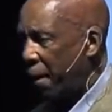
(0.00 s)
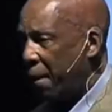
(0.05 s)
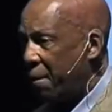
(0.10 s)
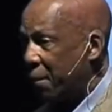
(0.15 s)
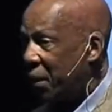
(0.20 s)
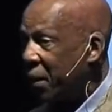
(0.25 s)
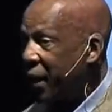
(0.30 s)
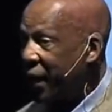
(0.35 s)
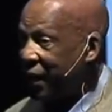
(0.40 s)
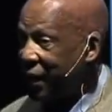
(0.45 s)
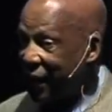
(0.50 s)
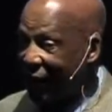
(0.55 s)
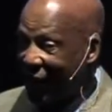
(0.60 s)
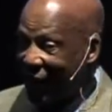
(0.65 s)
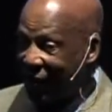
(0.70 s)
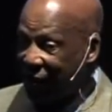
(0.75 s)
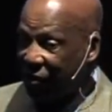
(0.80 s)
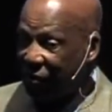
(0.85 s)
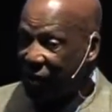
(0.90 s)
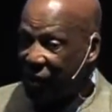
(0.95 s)
But I
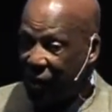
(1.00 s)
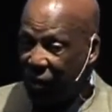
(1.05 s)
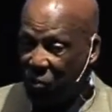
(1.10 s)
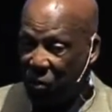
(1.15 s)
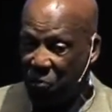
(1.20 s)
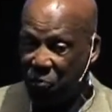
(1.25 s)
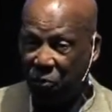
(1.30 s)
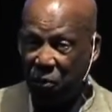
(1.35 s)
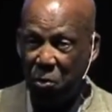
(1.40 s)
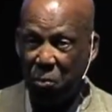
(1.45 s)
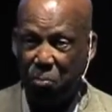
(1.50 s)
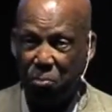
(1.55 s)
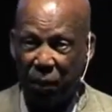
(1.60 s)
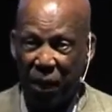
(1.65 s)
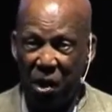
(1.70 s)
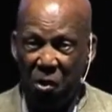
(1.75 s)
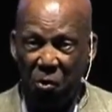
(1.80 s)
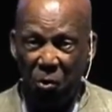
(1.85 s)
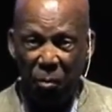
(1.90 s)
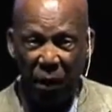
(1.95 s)
think we feel
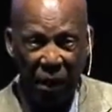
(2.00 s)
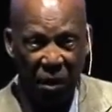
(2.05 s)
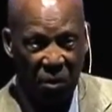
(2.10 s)
better about